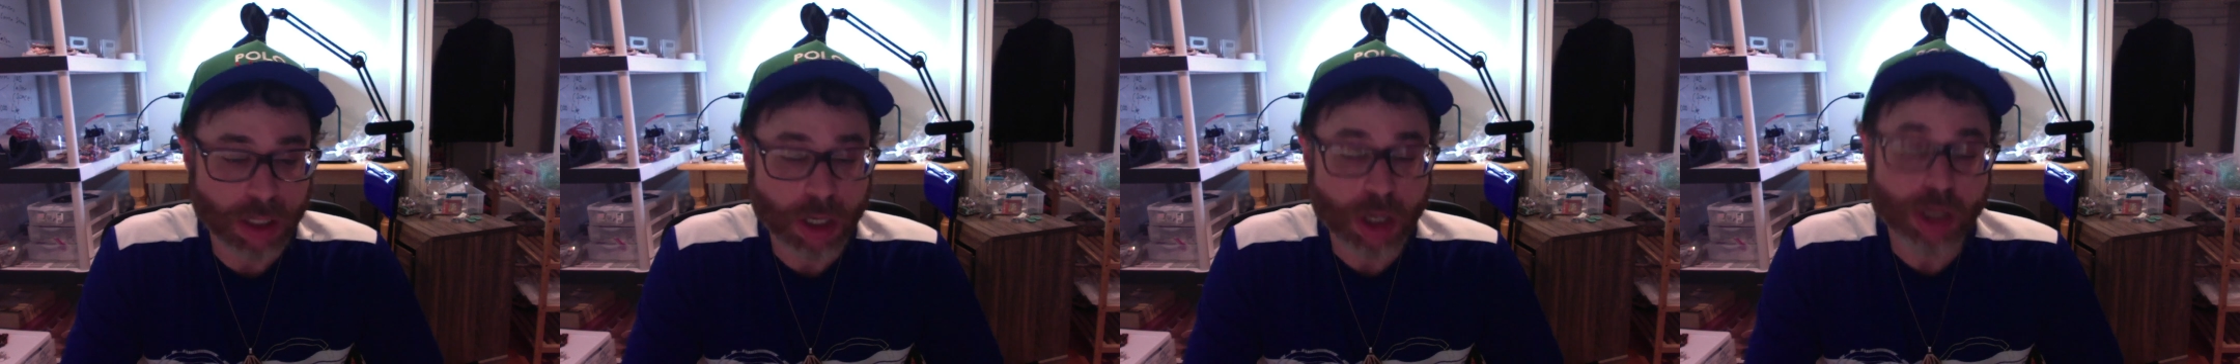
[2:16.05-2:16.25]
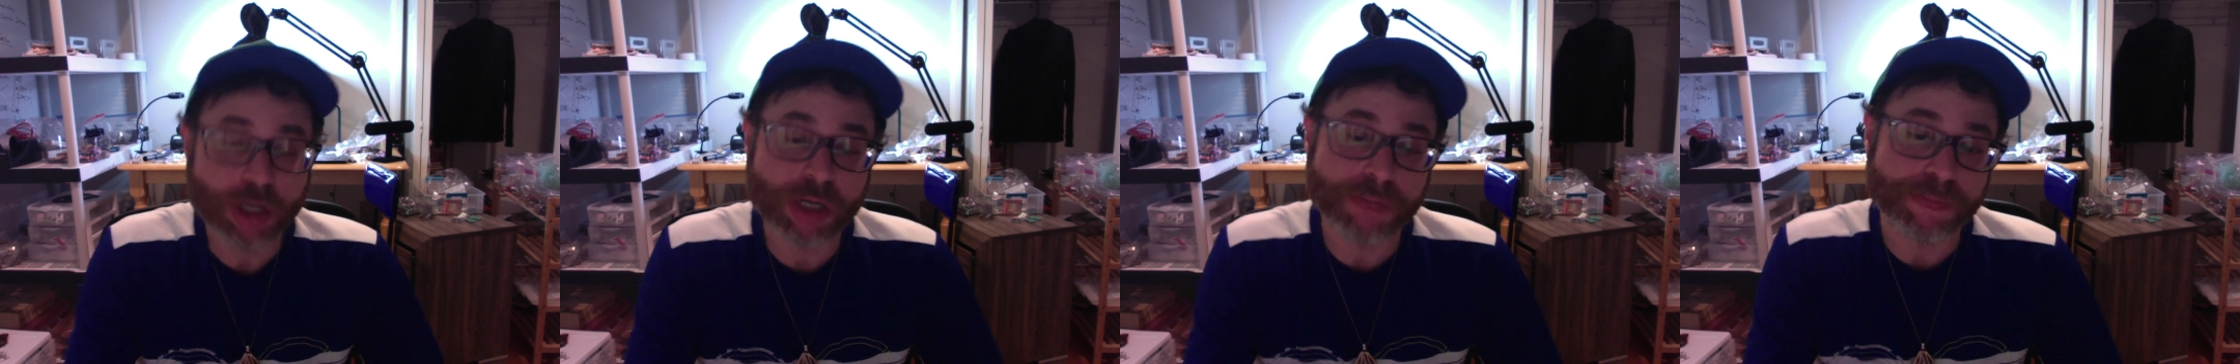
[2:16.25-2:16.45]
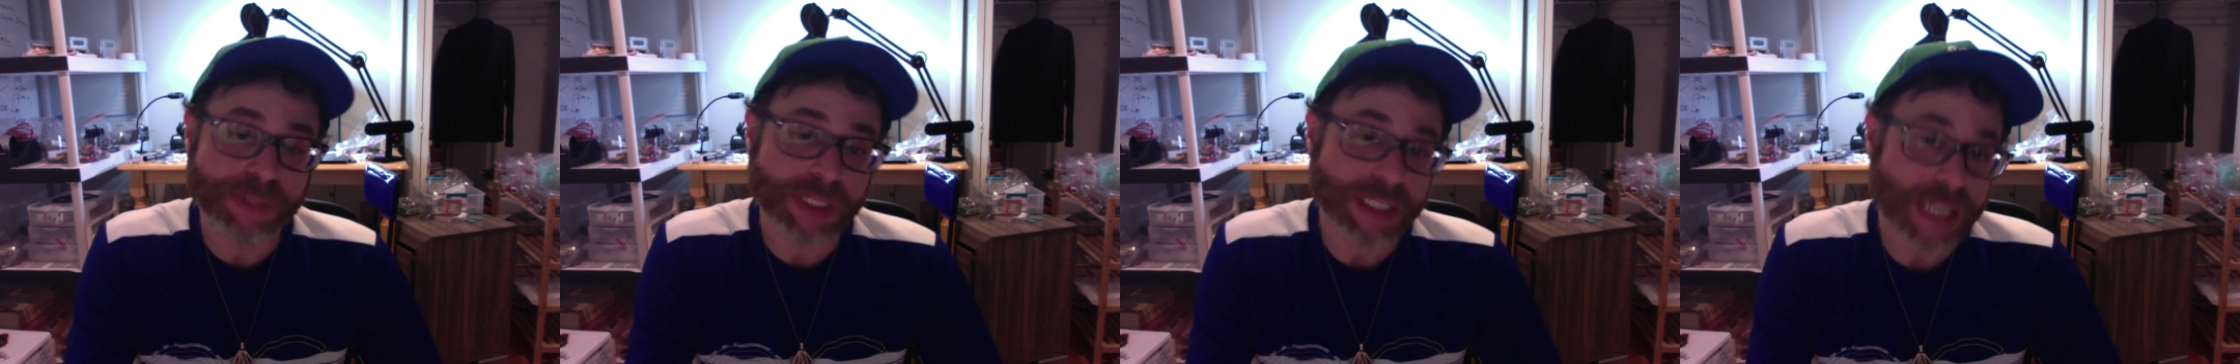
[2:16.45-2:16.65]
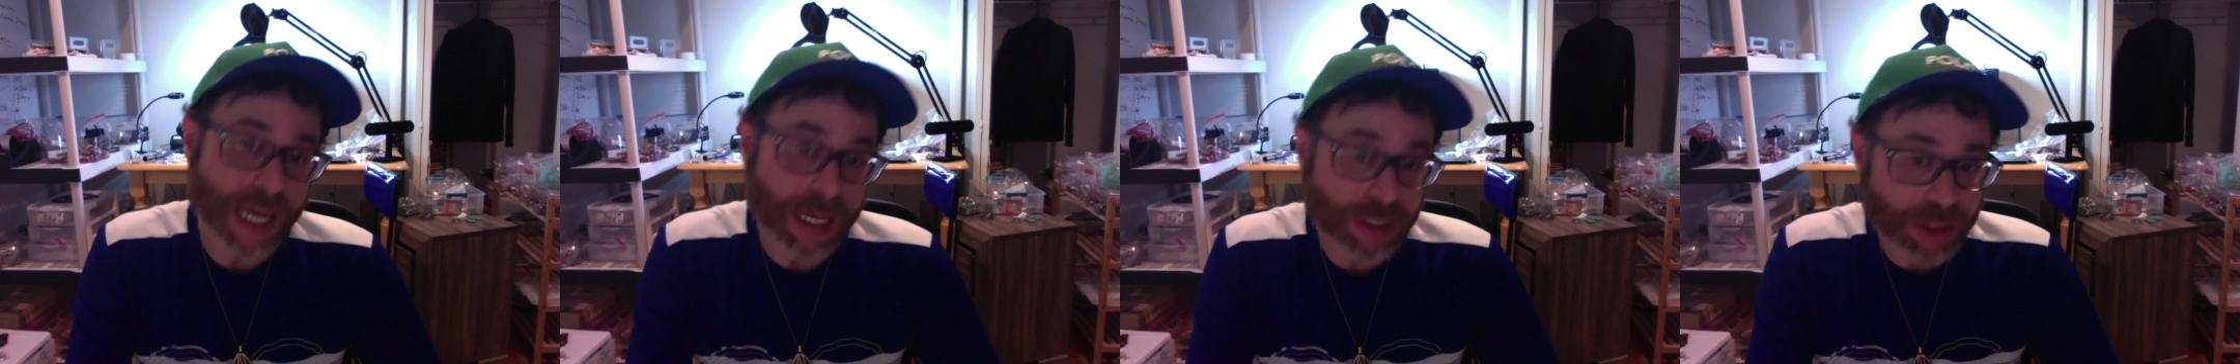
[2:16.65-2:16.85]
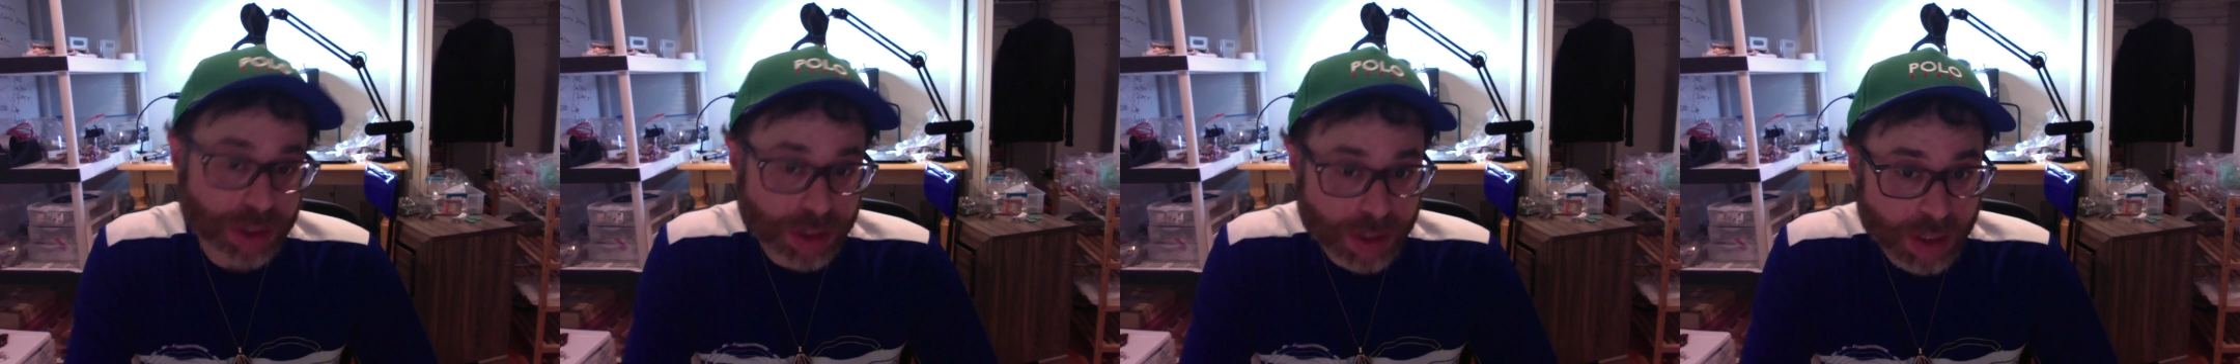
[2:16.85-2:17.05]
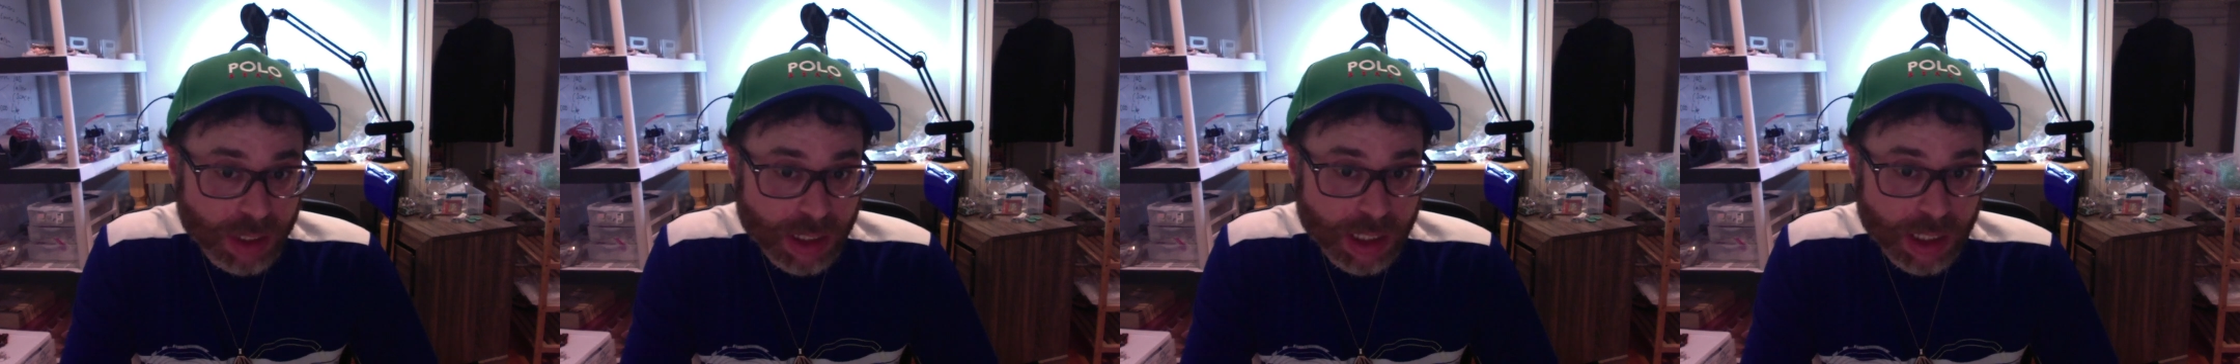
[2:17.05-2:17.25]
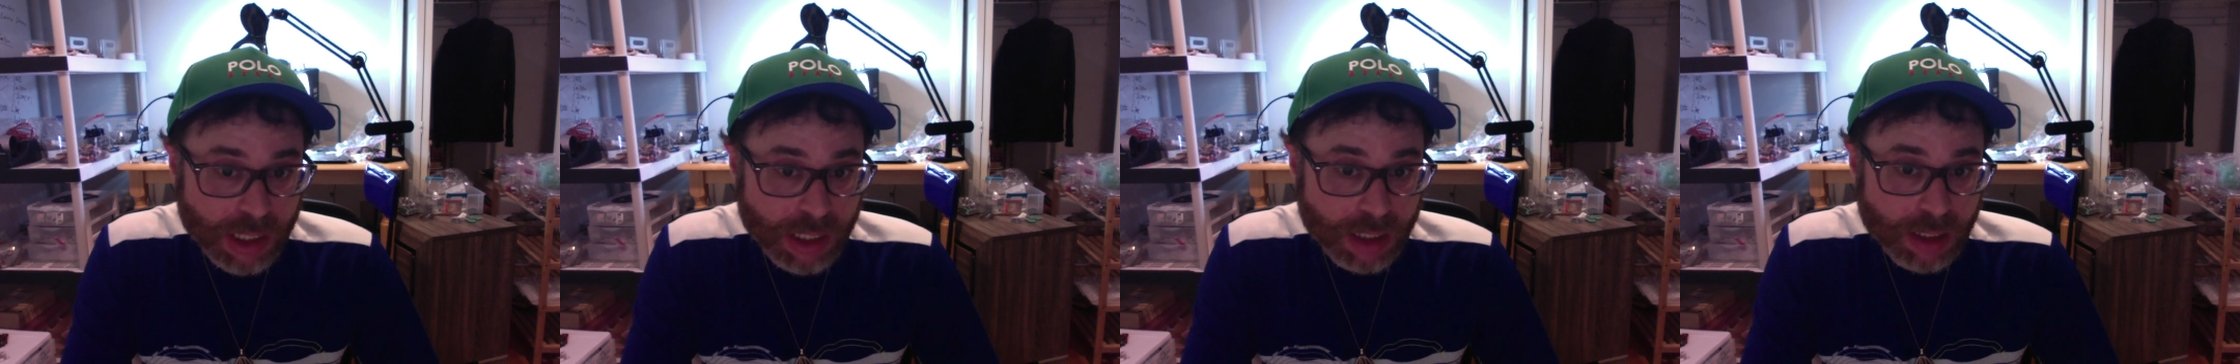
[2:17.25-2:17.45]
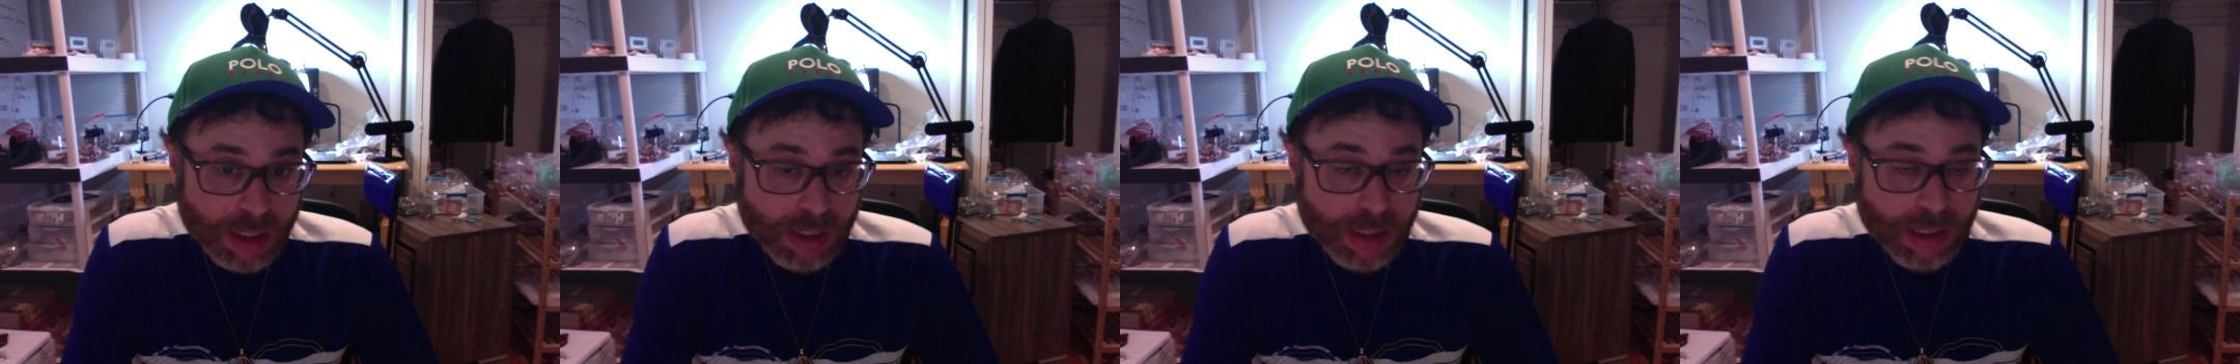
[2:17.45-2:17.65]
could
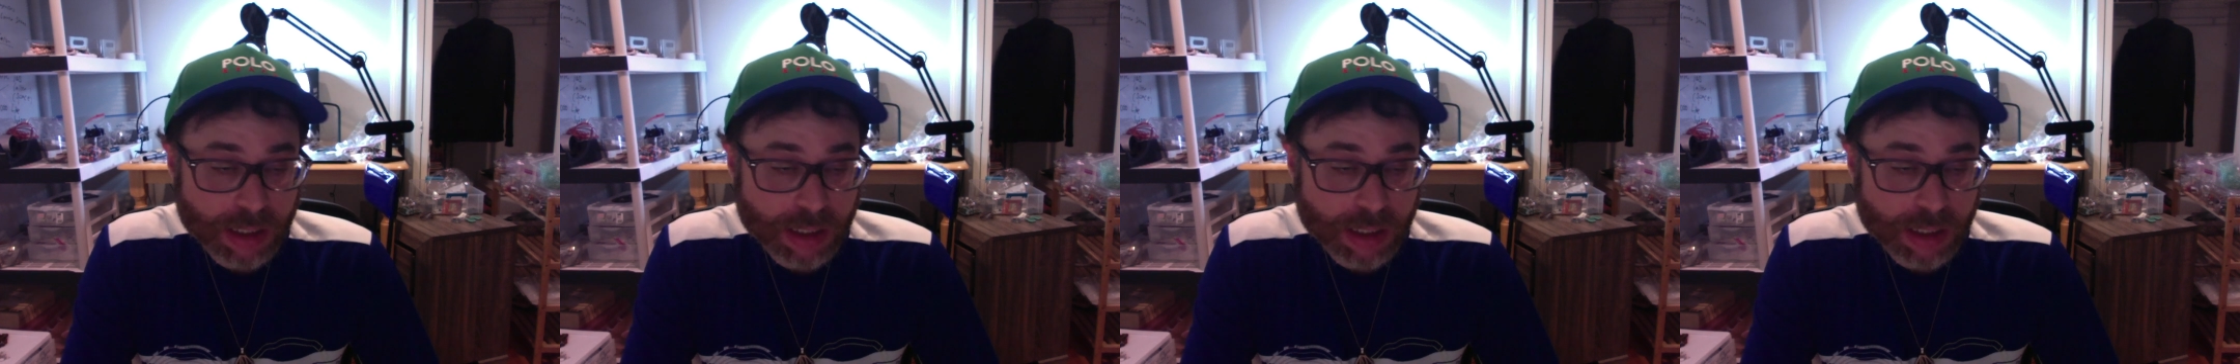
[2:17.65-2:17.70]
potentially